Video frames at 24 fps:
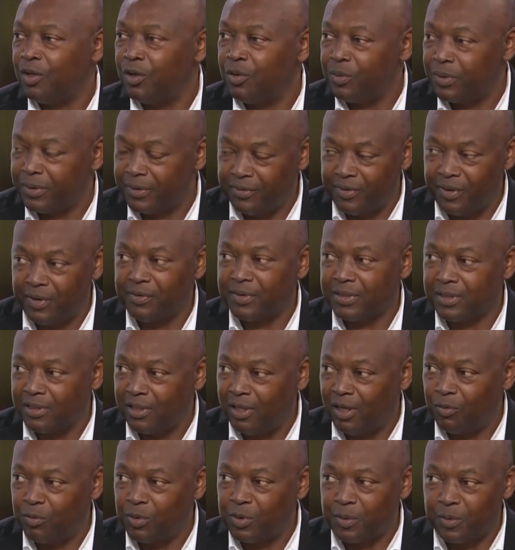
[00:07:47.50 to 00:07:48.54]
who would have ever
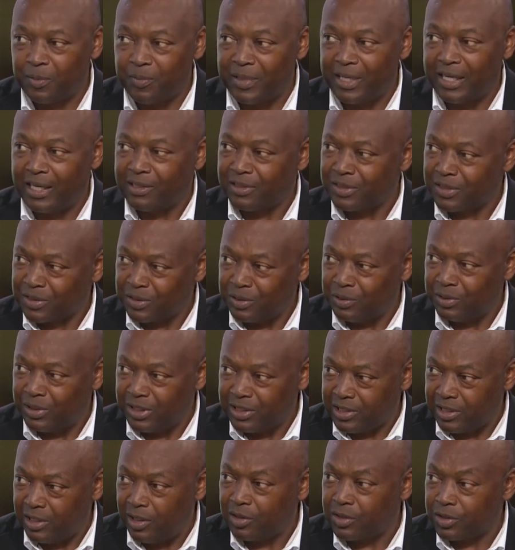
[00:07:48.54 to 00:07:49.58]
thought we would have been out of
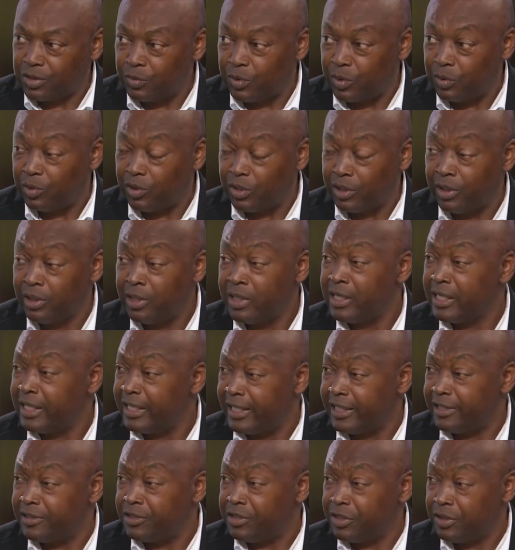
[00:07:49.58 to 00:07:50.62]
school as long as we were
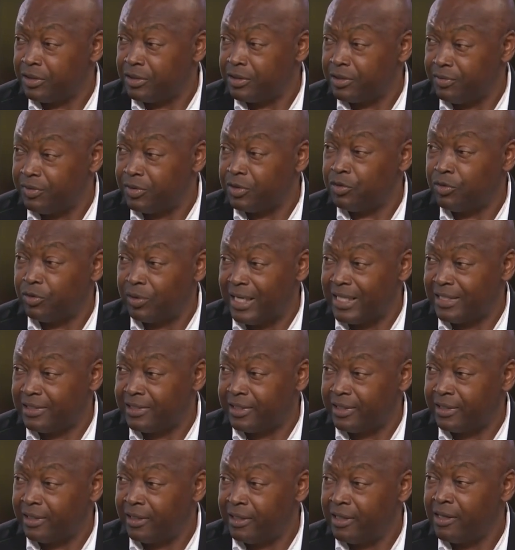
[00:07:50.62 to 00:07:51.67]
in terms of
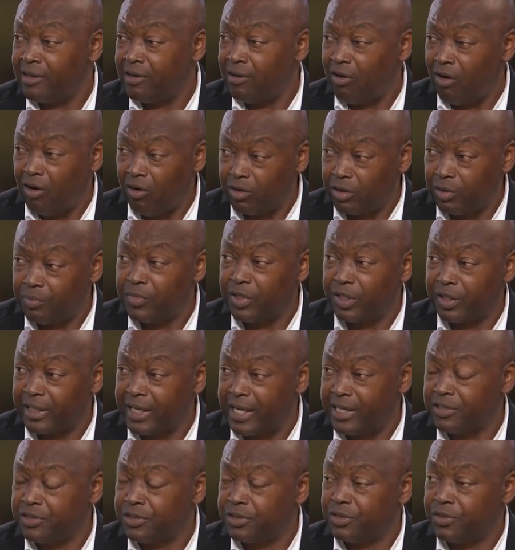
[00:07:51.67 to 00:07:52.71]
addressing all the
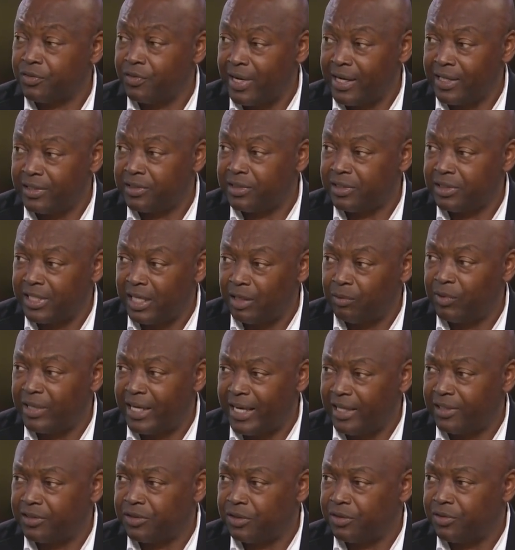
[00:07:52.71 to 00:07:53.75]
mitigation strategies that
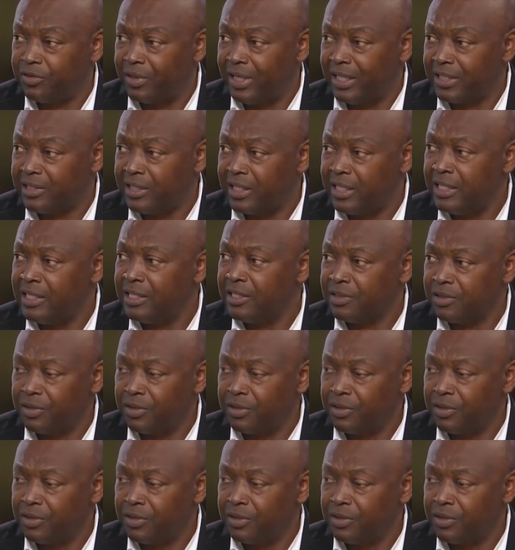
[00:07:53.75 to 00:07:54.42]
we had to address.